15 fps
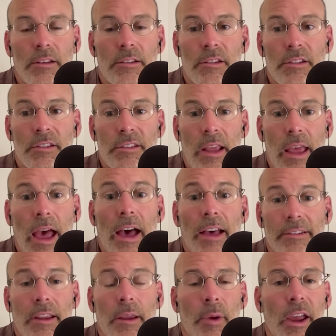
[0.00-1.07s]
to
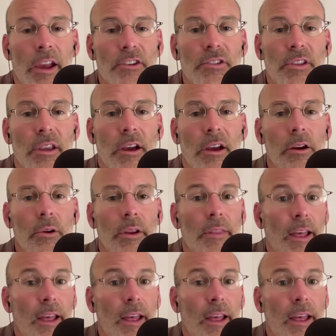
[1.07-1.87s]
ask, am I actually hungry?